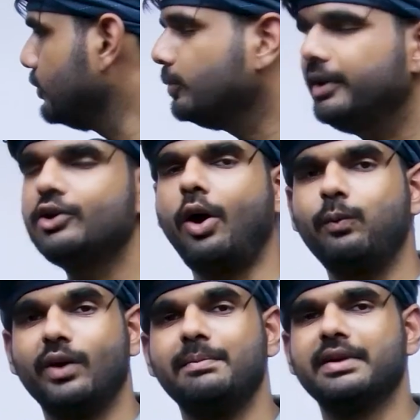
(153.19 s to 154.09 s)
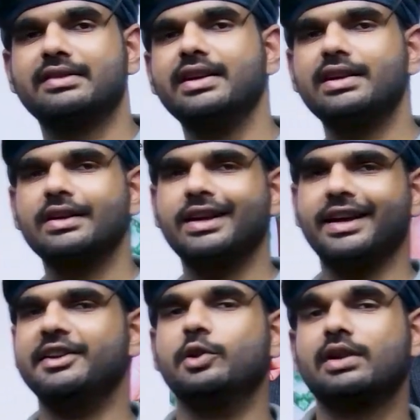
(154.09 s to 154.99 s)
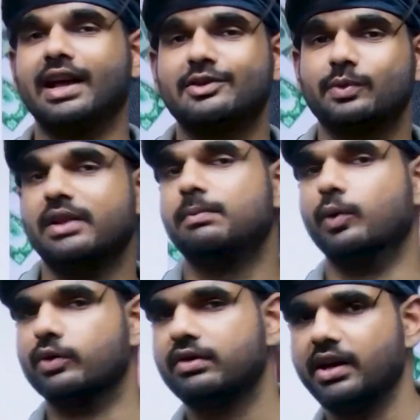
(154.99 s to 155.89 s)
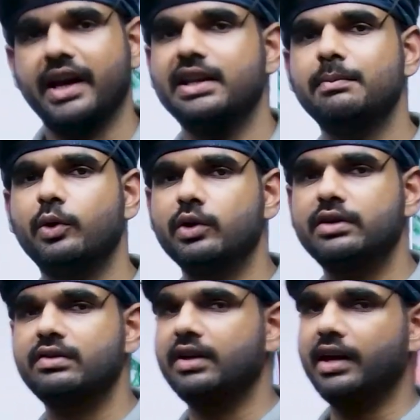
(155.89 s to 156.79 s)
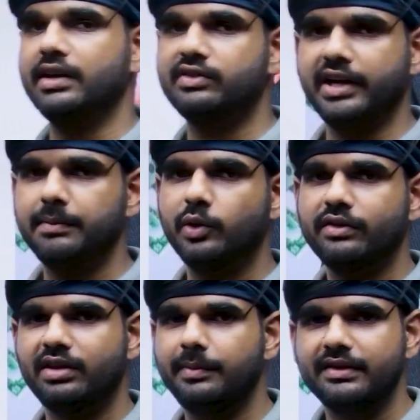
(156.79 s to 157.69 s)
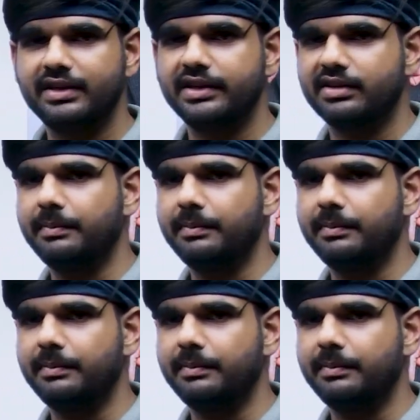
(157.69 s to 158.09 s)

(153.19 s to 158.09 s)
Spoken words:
to be in top 1%. In your class 12 boards, any boards, state boards, CBSE, doesn't